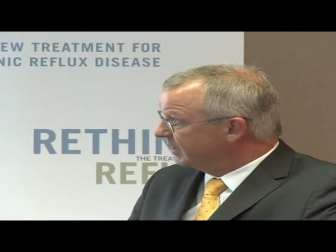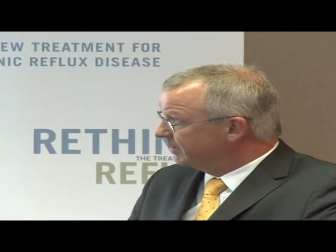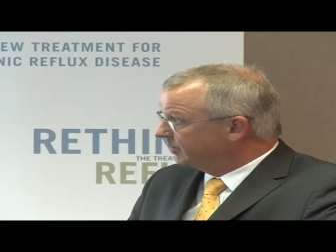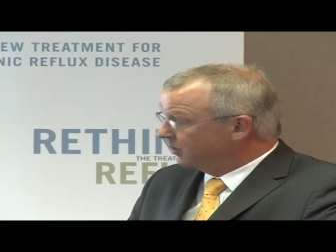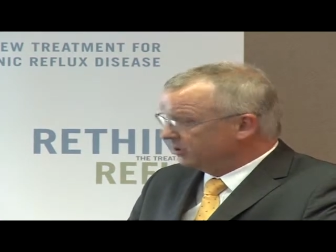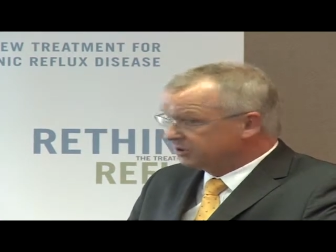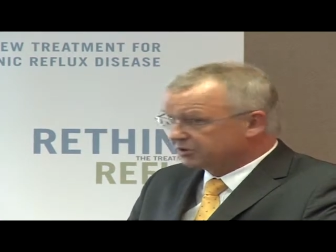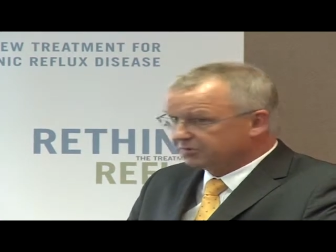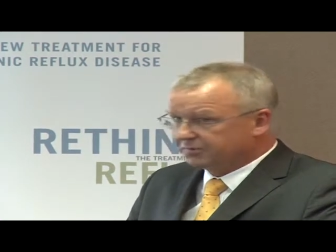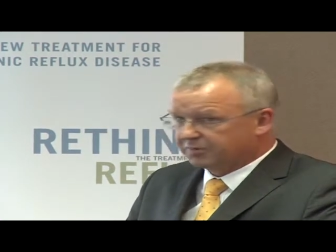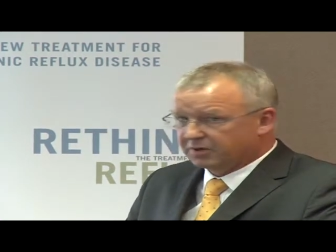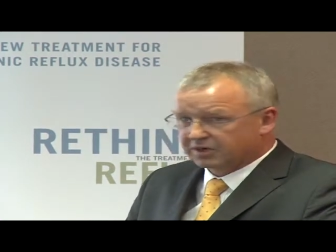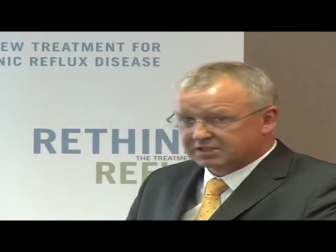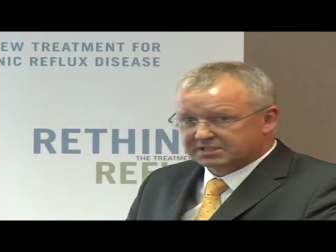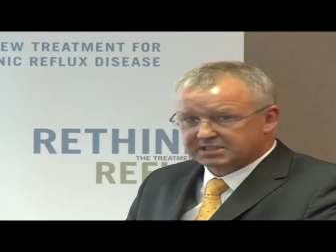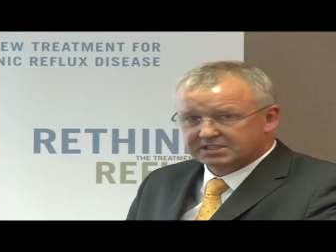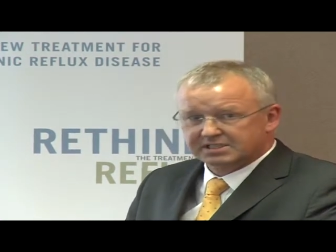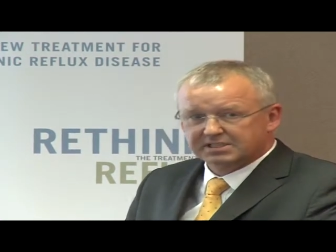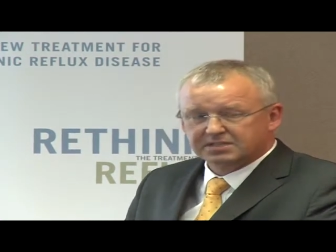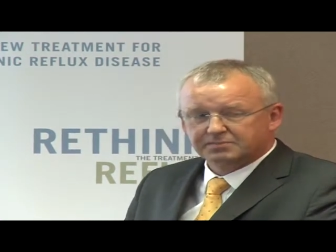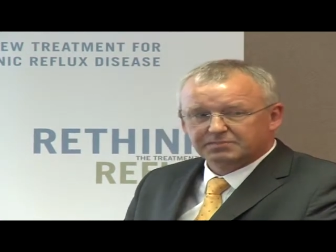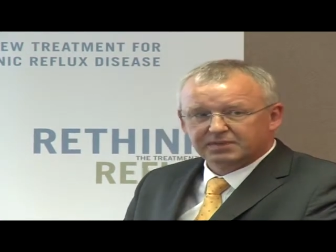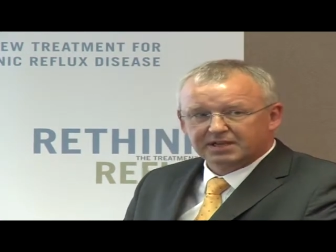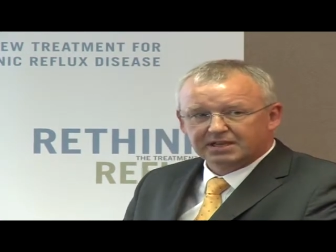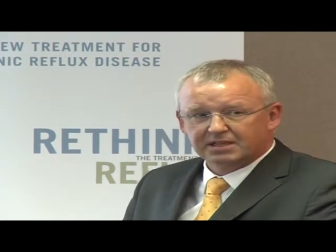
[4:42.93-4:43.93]
they want to
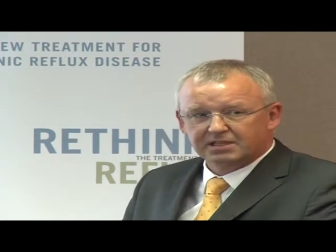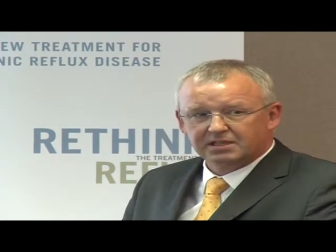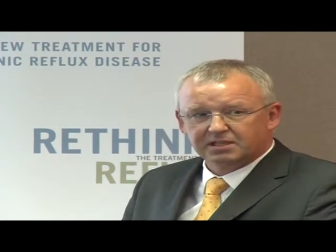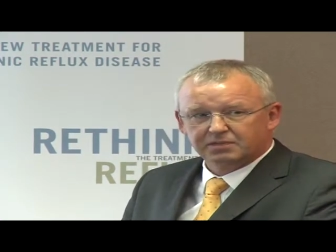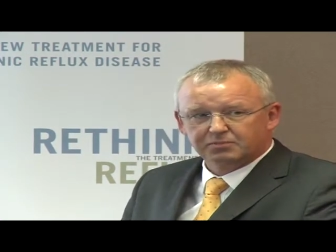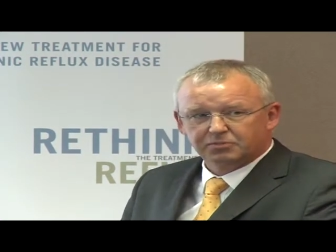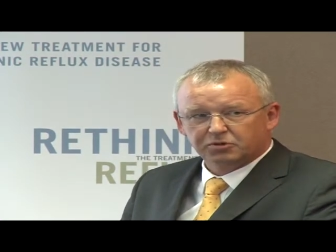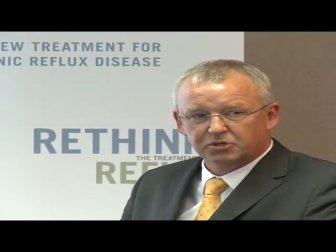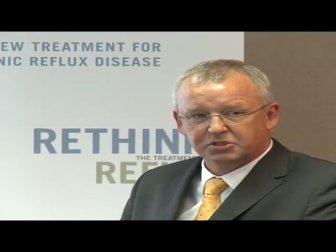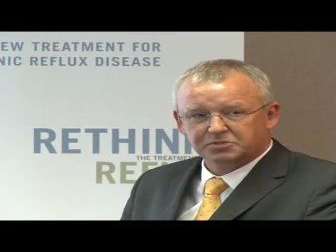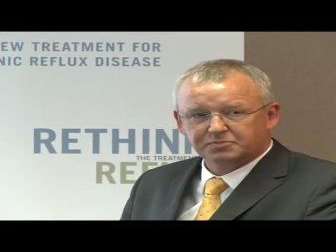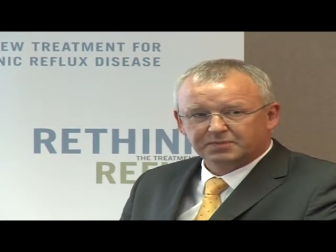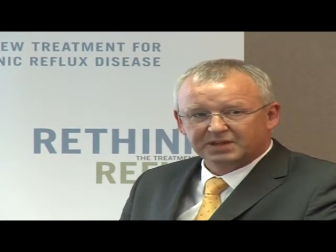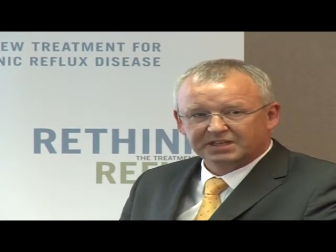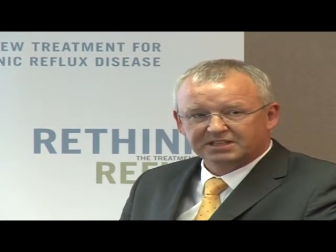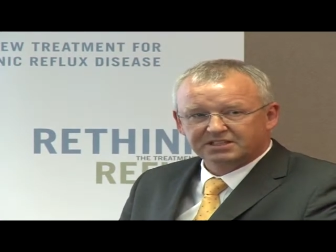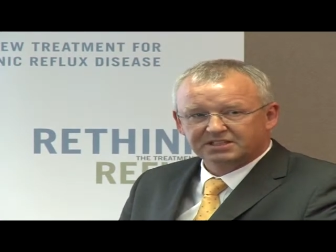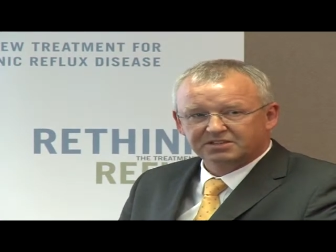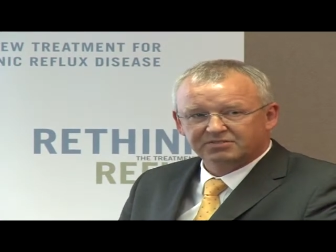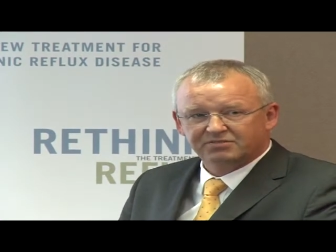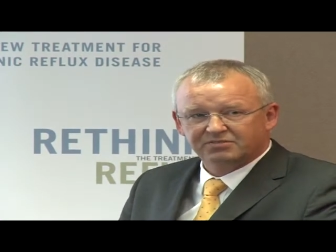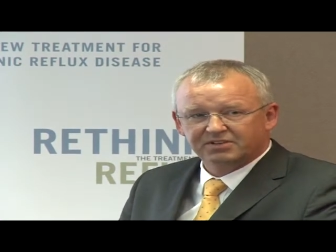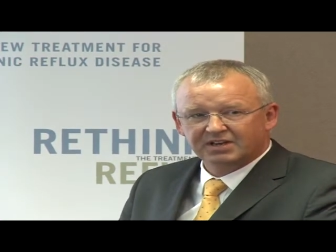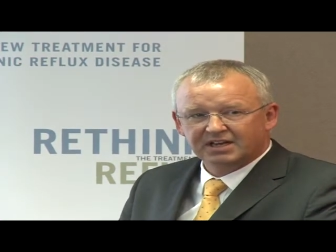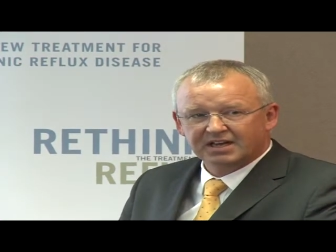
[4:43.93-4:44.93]
participate in the
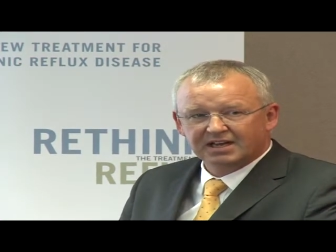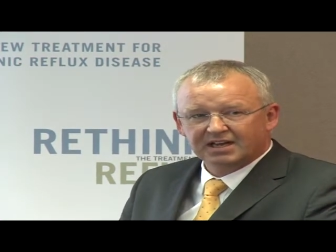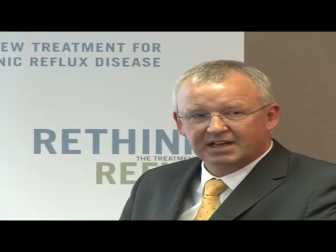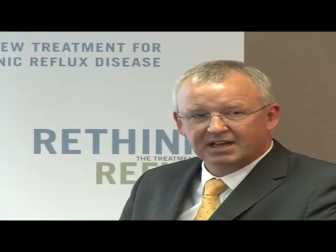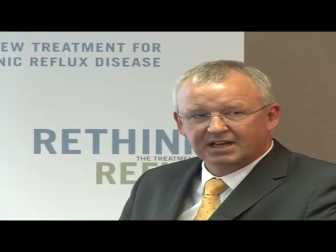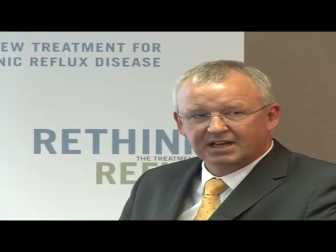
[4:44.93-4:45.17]
prospective